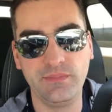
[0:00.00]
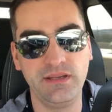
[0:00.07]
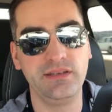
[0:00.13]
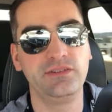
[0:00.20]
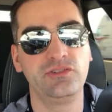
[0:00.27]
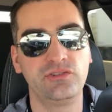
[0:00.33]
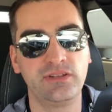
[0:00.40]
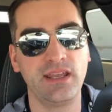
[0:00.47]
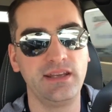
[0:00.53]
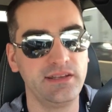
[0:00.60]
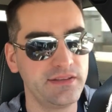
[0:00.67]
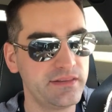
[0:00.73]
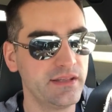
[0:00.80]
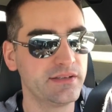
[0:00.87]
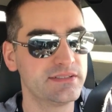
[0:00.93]
I mean,
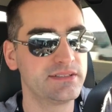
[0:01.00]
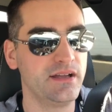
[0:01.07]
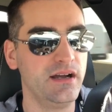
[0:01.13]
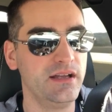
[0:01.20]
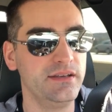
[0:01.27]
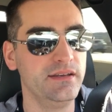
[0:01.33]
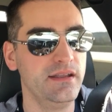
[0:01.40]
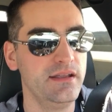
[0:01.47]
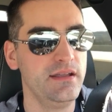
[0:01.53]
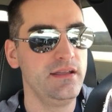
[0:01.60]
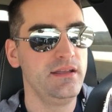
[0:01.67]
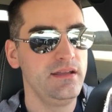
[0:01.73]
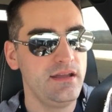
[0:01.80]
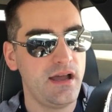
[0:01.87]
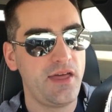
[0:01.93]
getting things done.
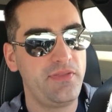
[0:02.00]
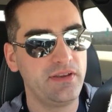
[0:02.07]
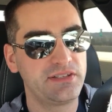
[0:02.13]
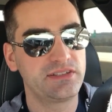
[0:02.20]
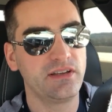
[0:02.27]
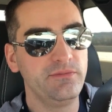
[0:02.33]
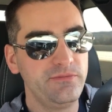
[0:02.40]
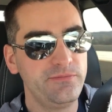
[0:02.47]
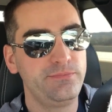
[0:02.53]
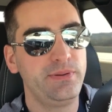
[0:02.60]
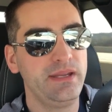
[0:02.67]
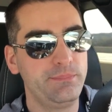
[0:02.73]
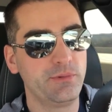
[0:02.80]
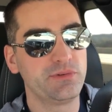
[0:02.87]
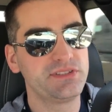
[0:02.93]
I think some
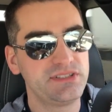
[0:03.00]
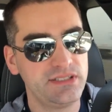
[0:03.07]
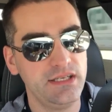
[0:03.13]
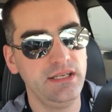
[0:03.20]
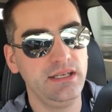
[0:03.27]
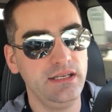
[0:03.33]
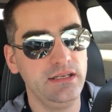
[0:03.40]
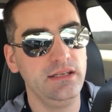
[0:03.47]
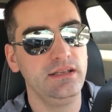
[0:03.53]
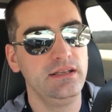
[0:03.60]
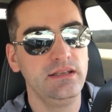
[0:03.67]
people see